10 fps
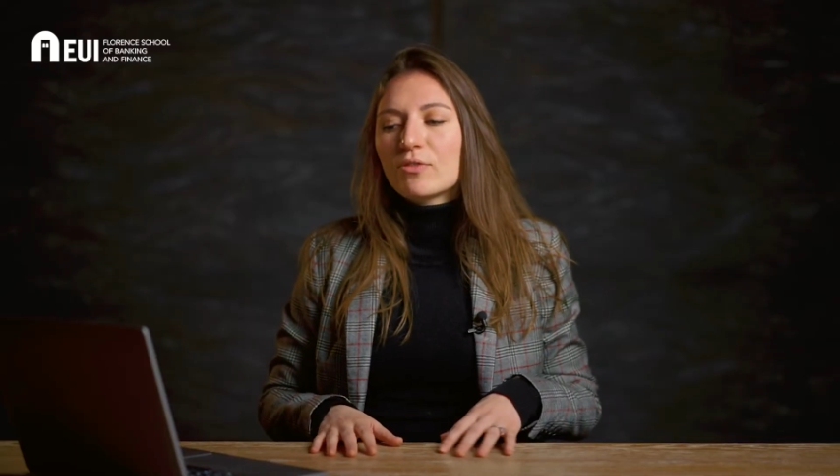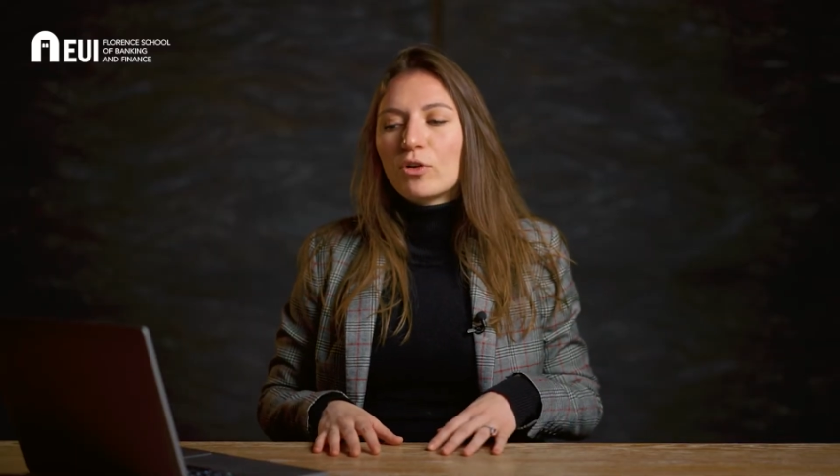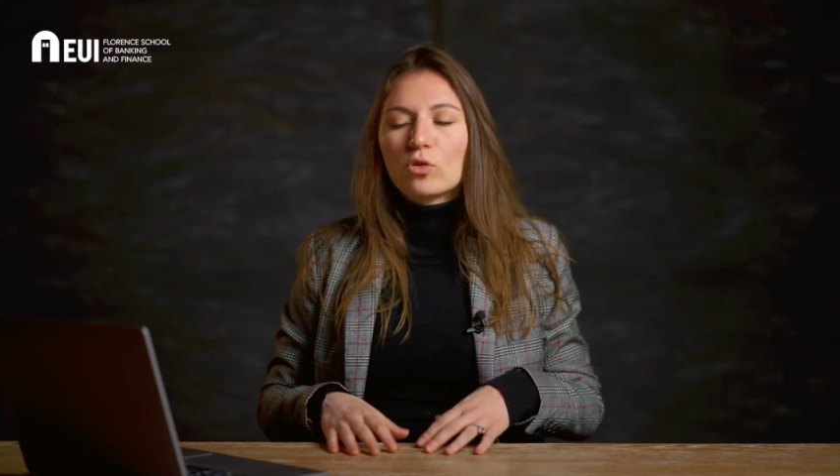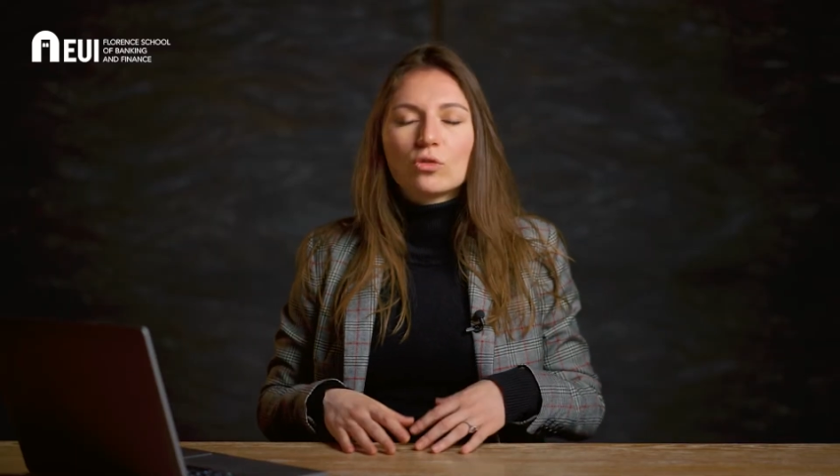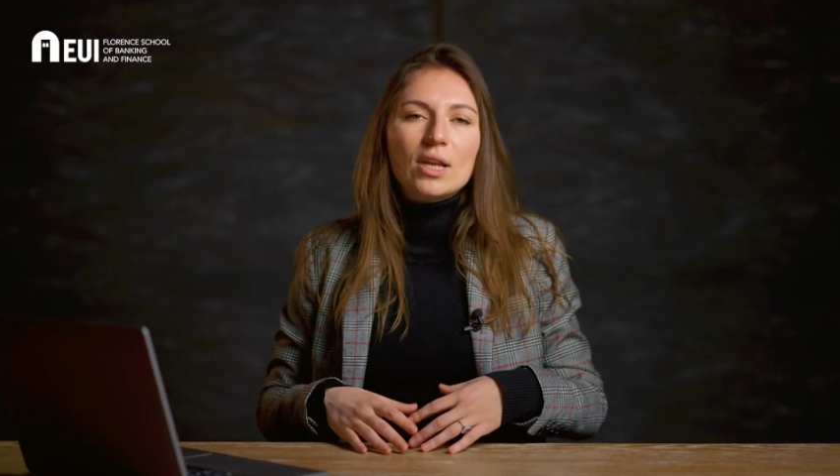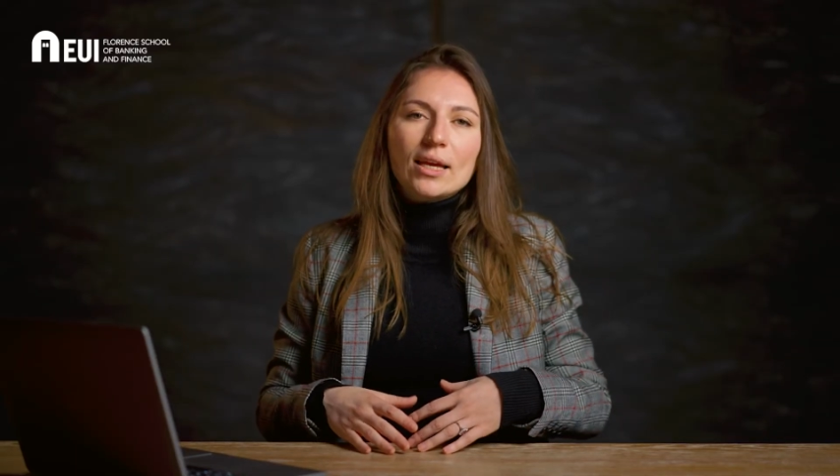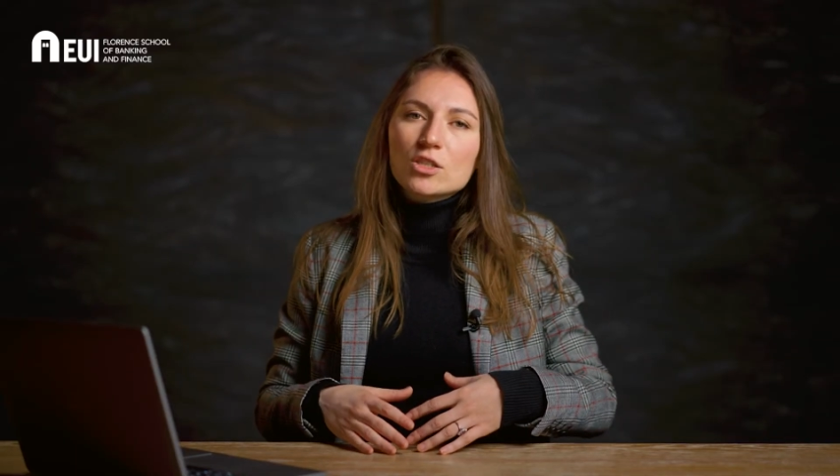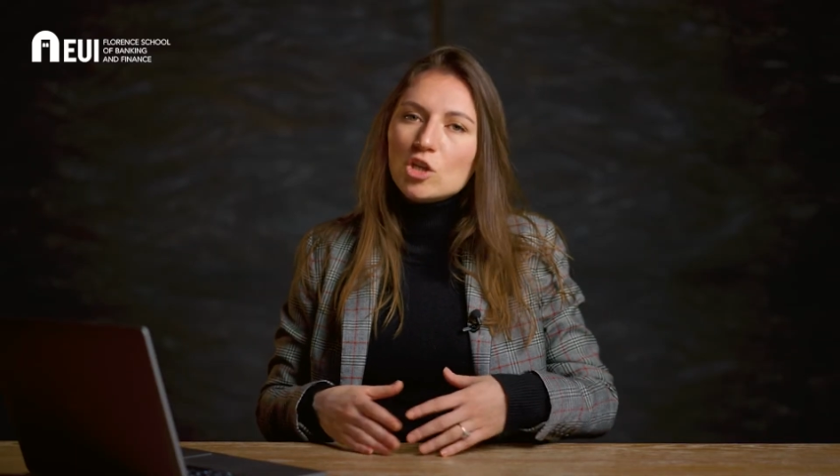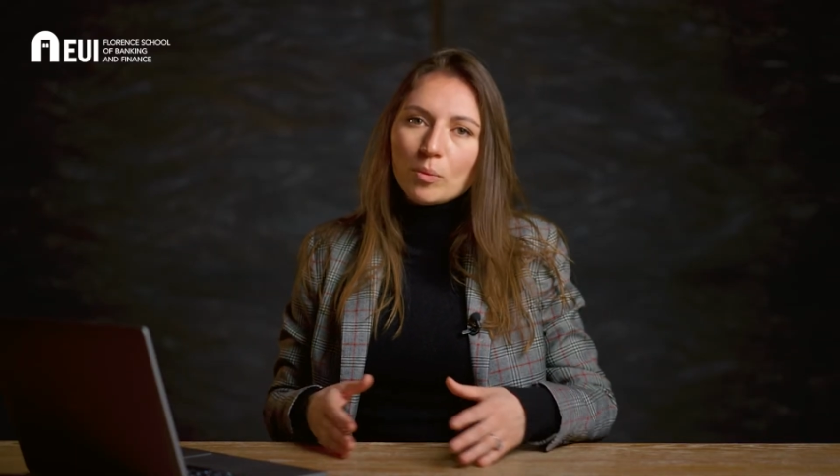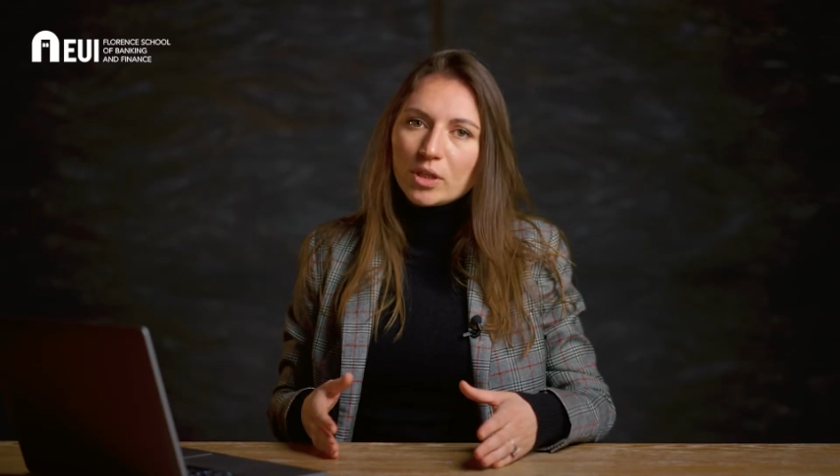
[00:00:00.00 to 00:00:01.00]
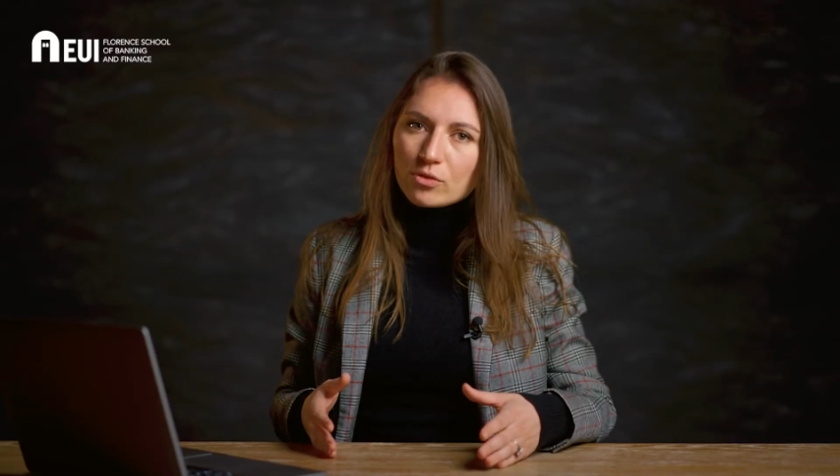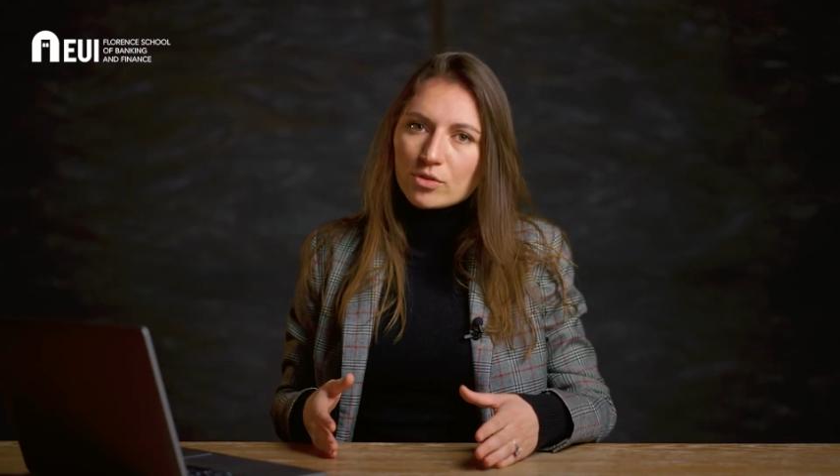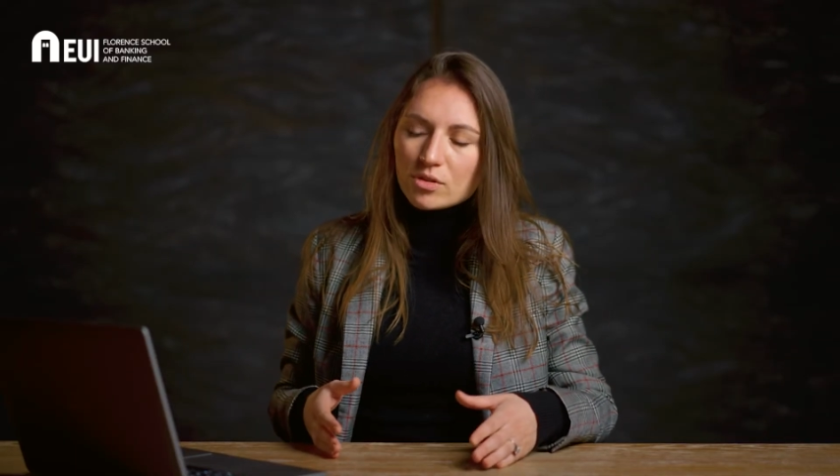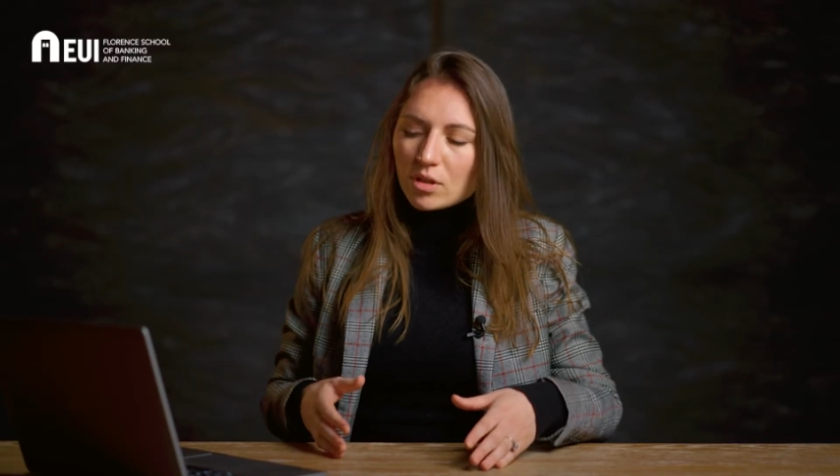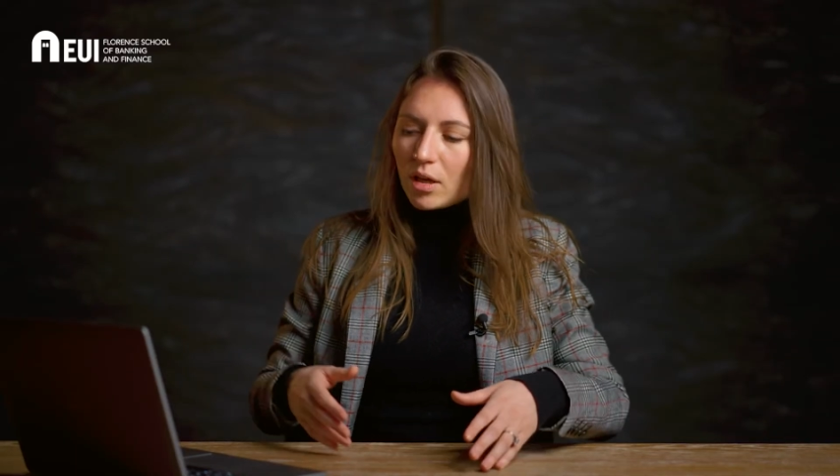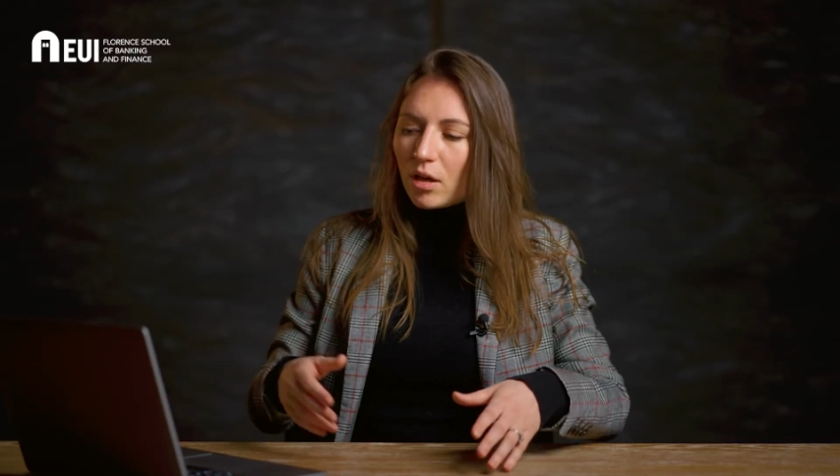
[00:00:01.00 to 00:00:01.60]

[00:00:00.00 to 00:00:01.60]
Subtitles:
followed like dominoes